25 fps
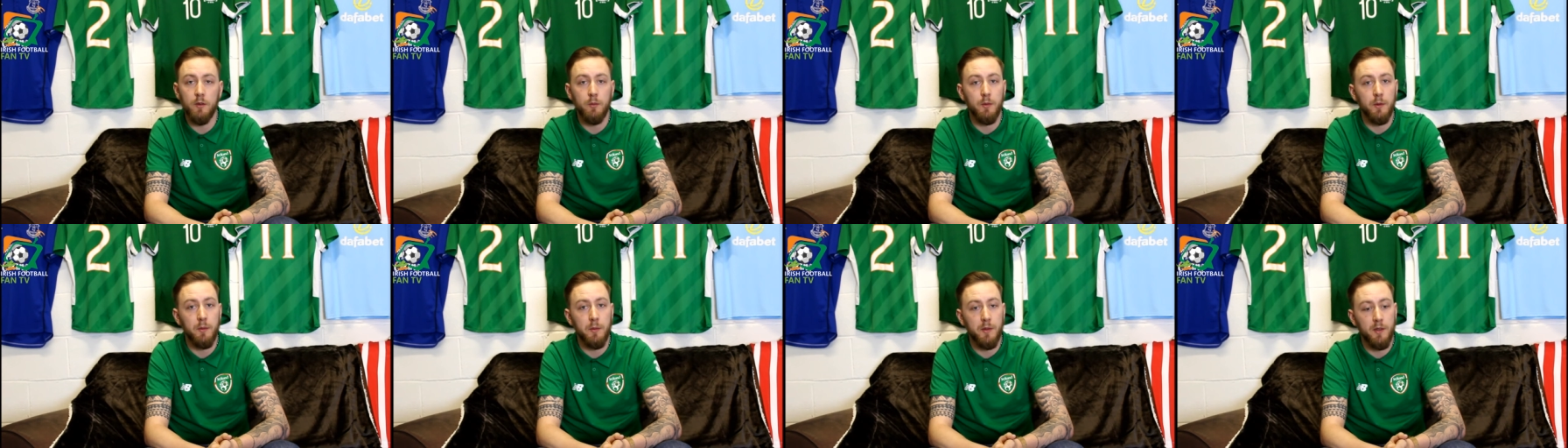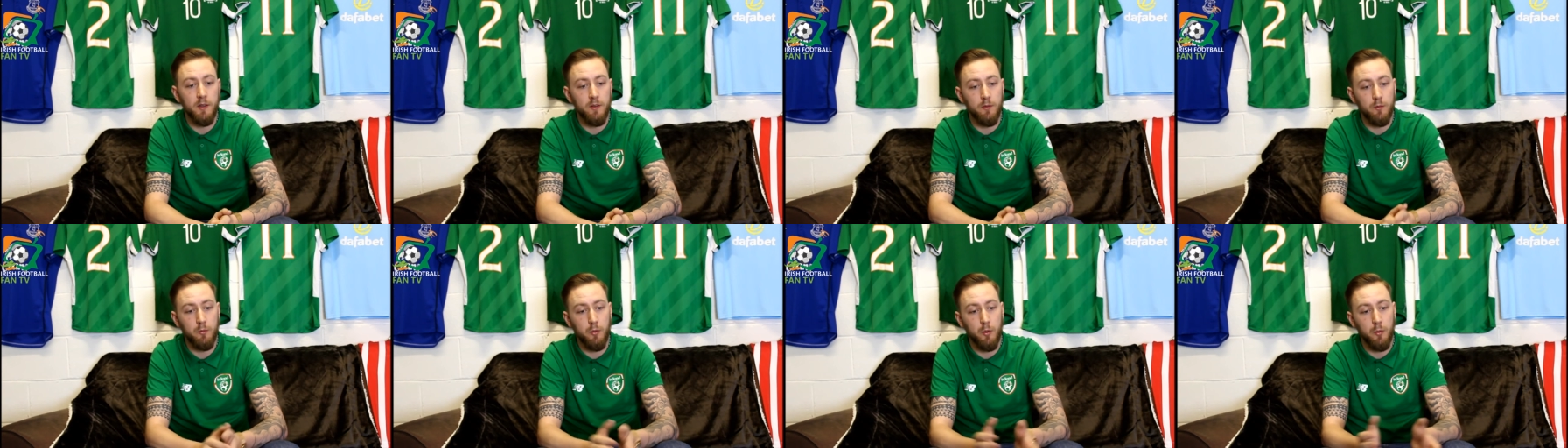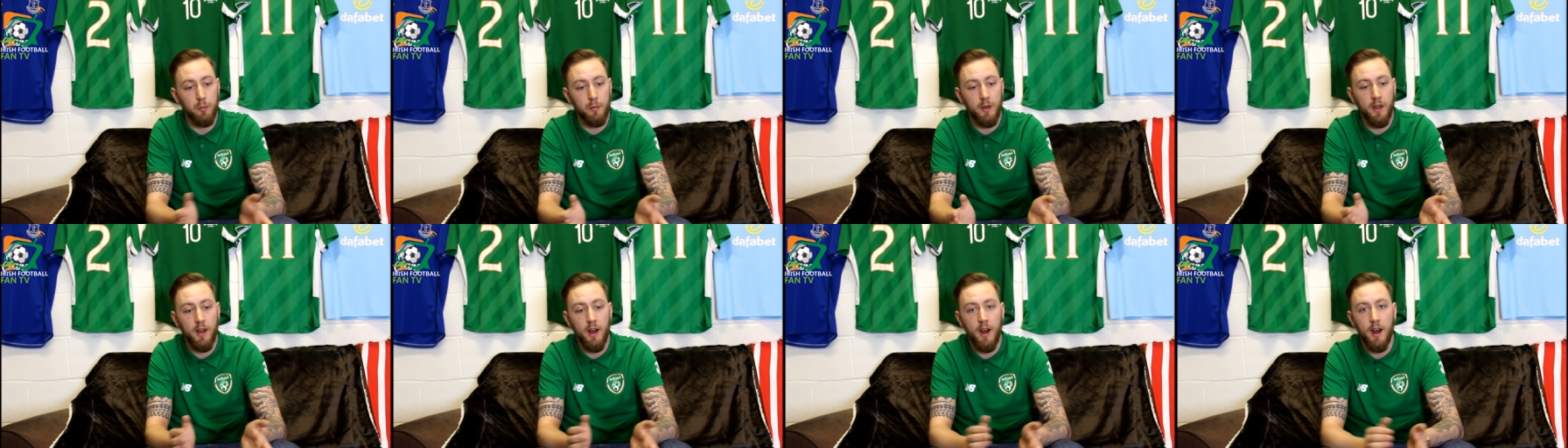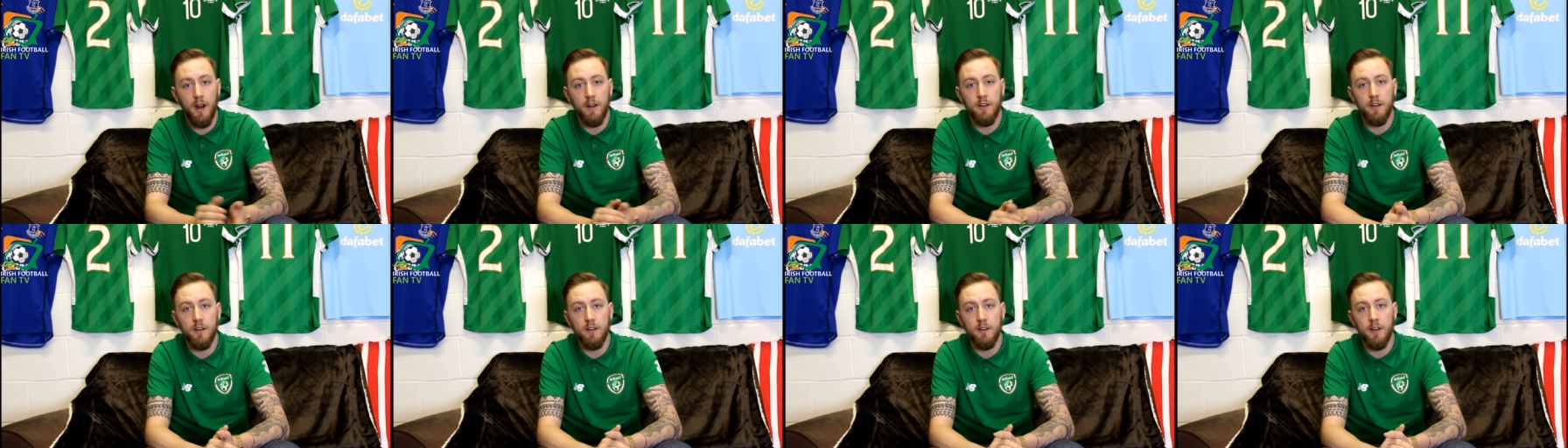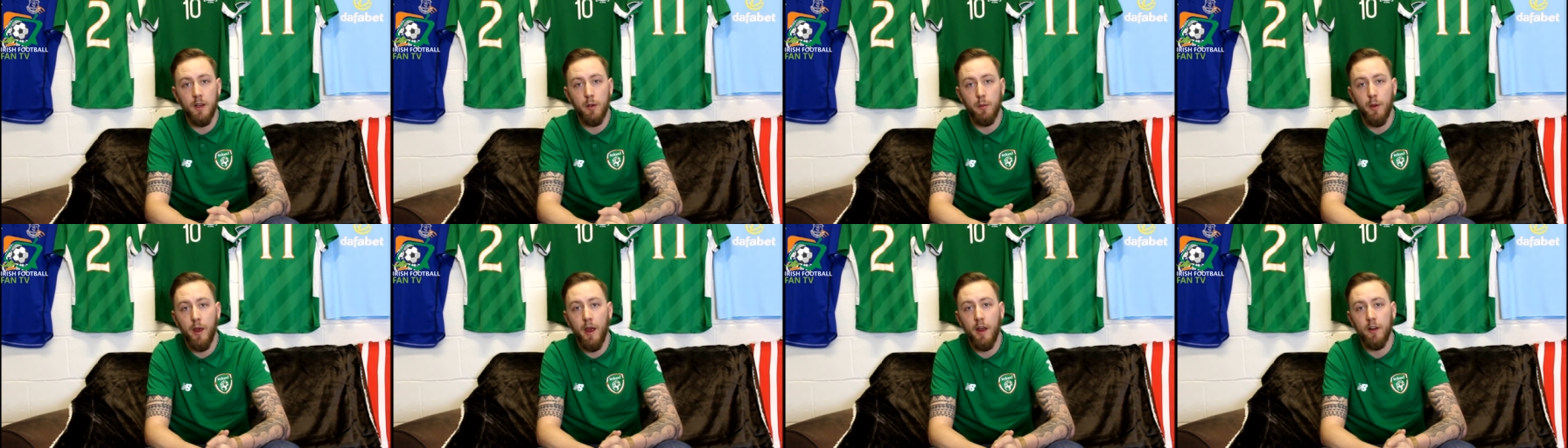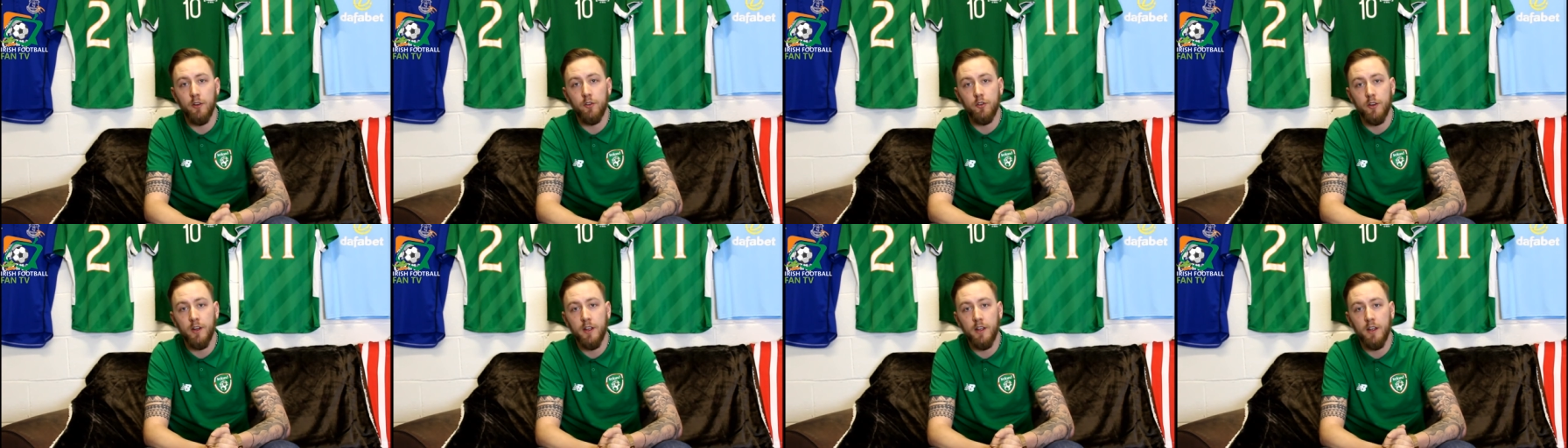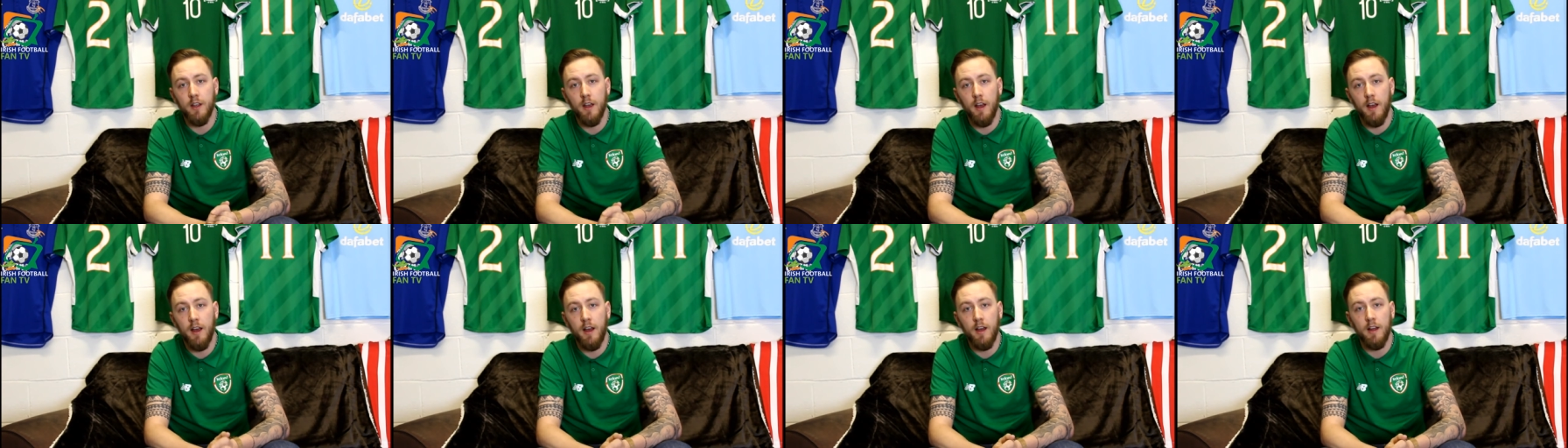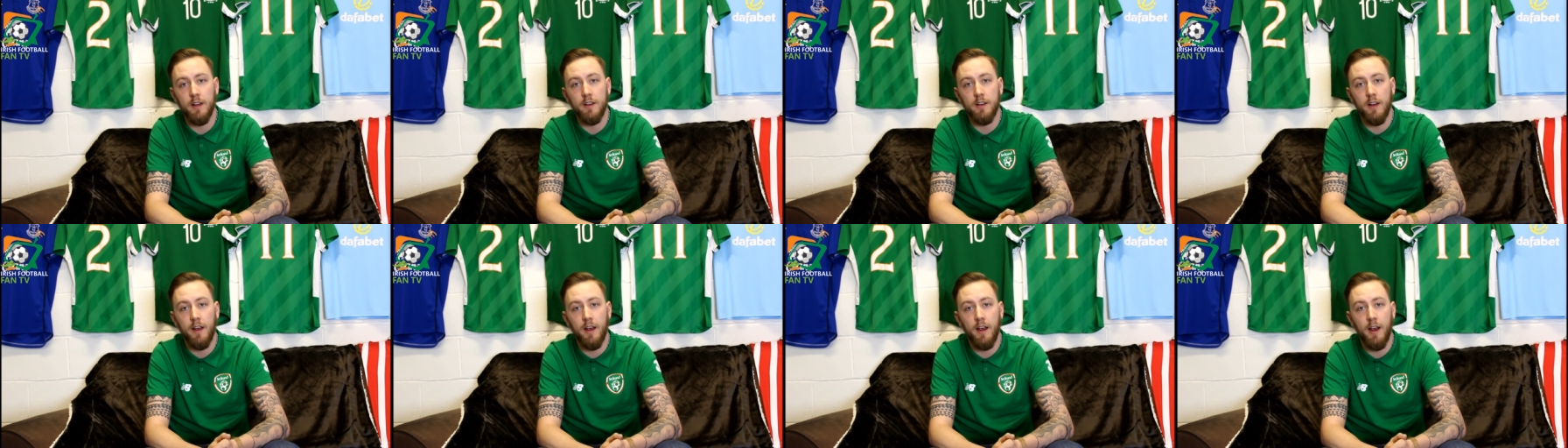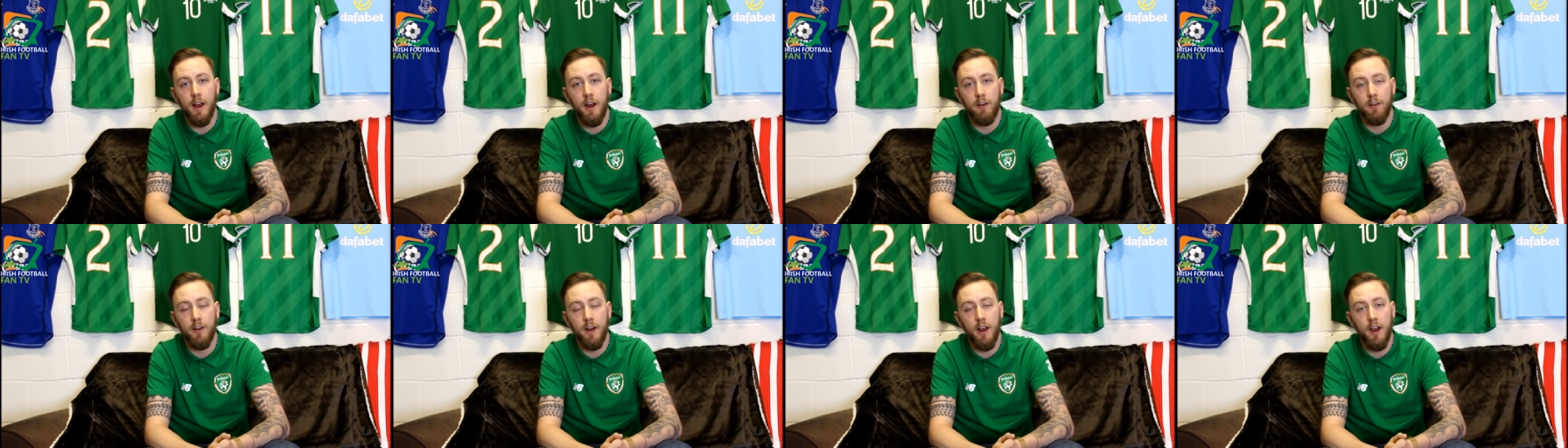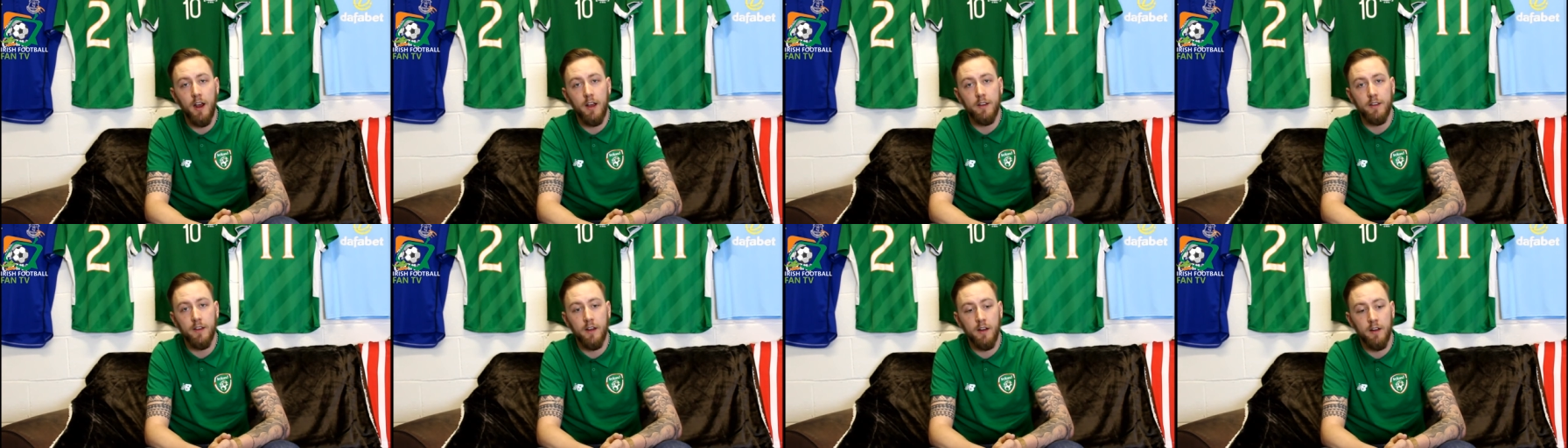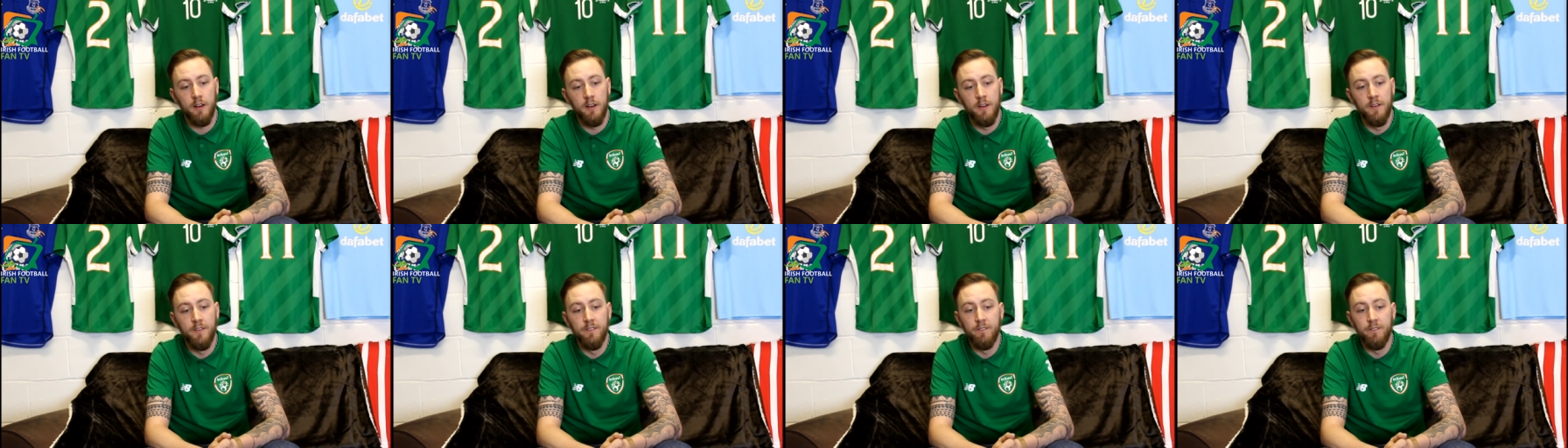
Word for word: I mean, put McCarthy in there with Hendrick and uh, Harry Arter.